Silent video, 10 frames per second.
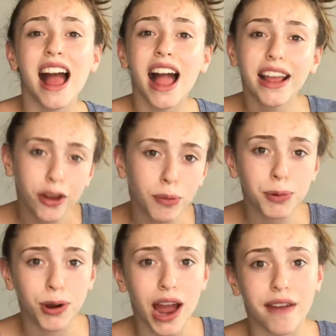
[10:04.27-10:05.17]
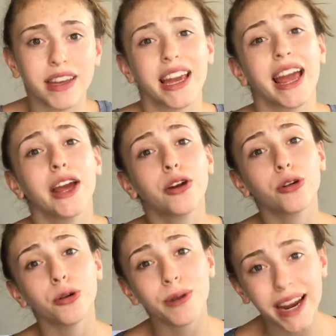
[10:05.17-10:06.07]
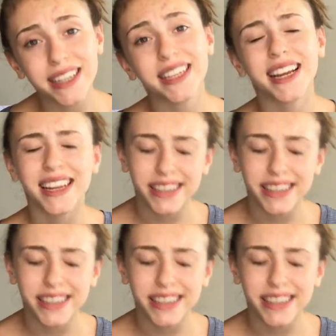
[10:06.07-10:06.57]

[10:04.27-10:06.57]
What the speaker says: I hope you're having a great